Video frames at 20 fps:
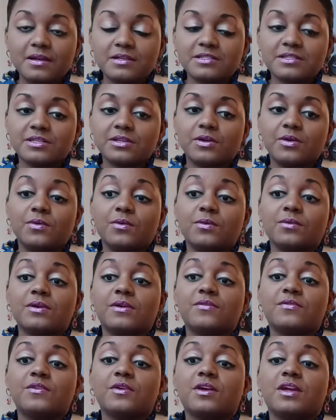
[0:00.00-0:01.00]
So
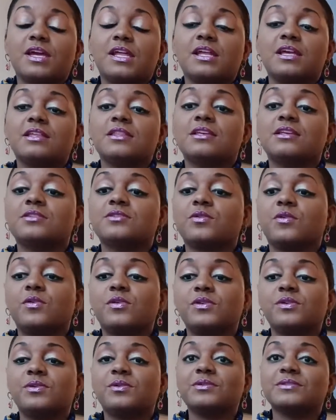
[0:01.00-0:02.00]
if you're getting these
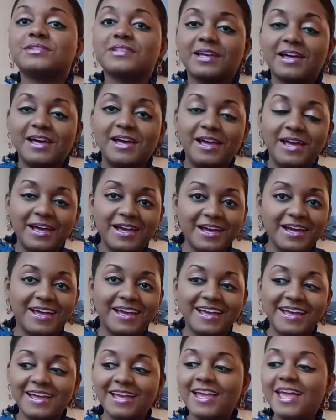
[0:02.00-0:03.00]
oils,
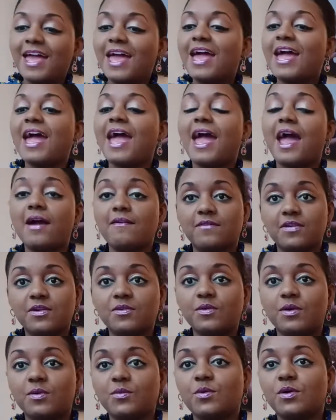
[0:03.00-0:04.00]

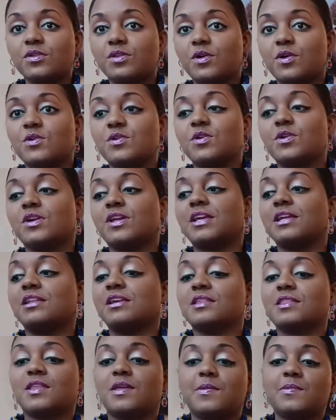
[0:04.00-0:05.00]
everyone will know you're
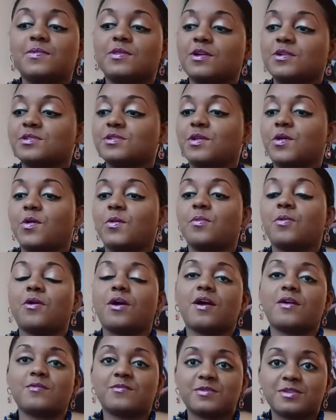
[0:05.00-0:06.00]
getting them. There's no
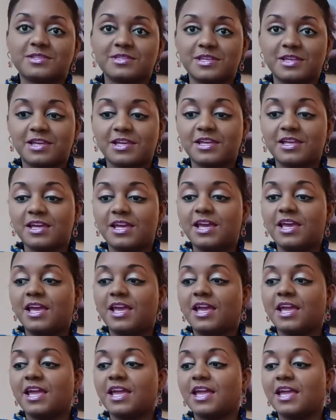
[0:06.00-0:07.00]
privacy.
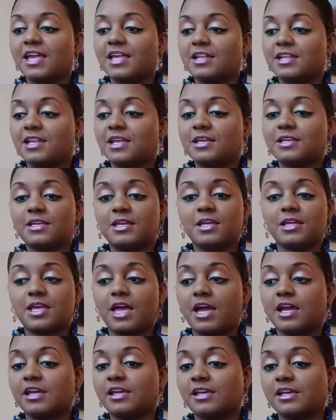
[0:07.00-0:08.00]
And
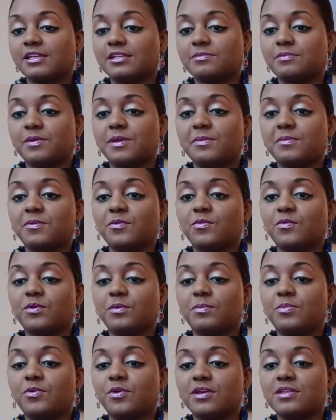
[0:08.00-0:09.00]
I guess people
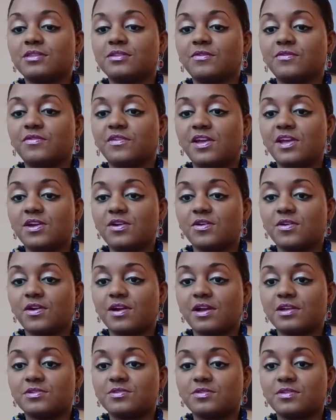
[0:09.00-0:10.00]
will point the finger
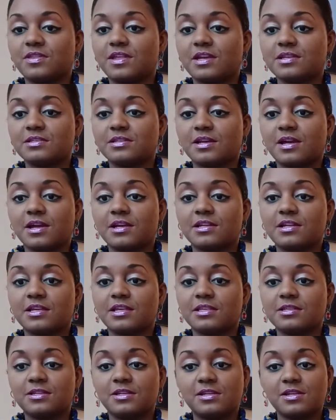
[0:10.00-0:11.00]
at you. That's kind
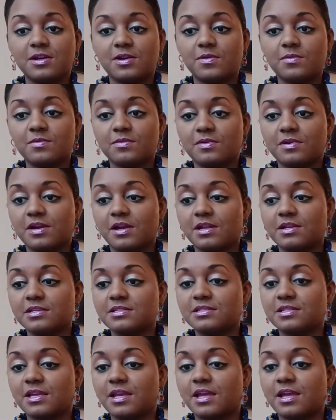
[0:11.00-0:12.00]
of
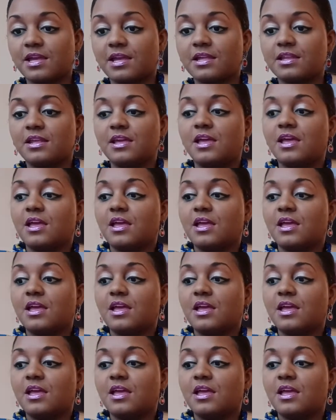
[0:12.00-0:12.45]
sad.